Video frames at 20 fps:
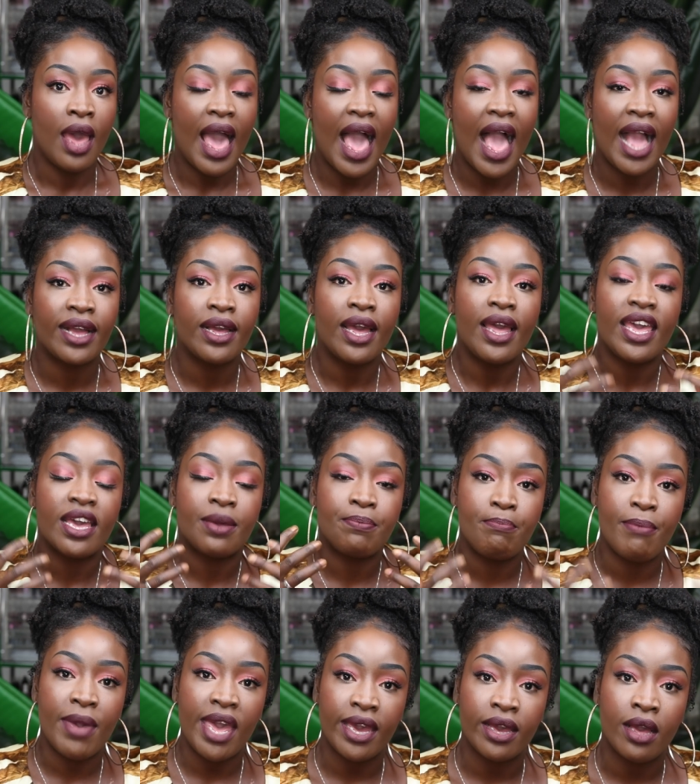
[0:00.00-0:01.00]
and it
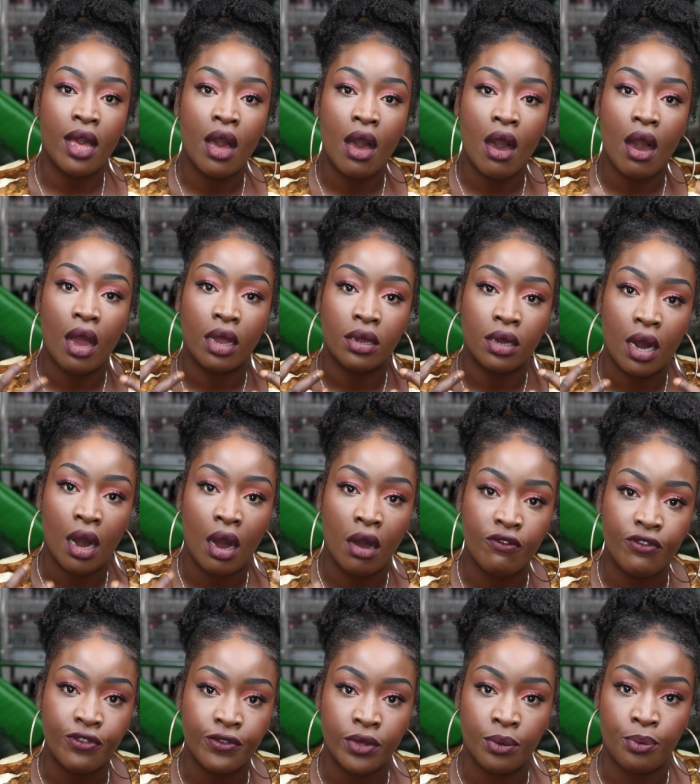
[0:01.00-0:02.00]
made her
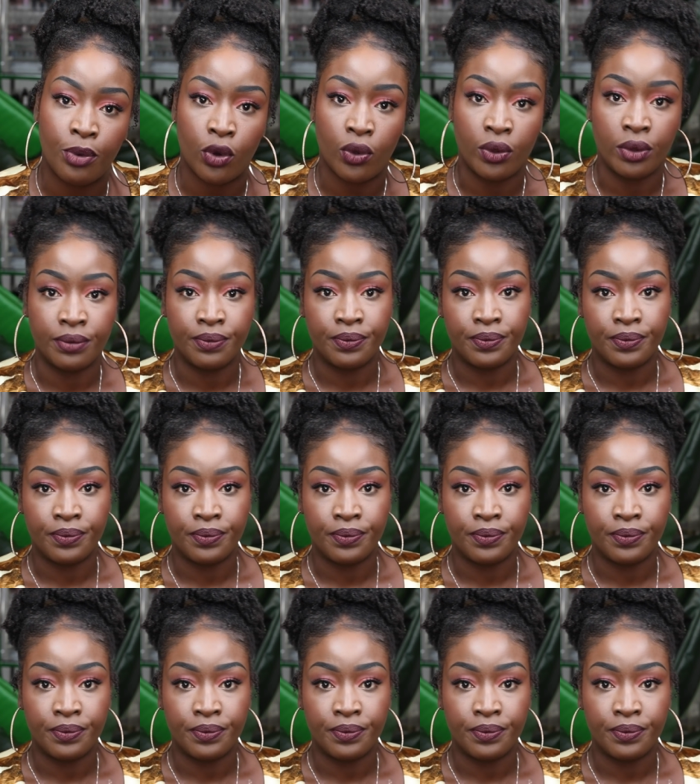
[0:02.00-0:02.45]
uncomfortable.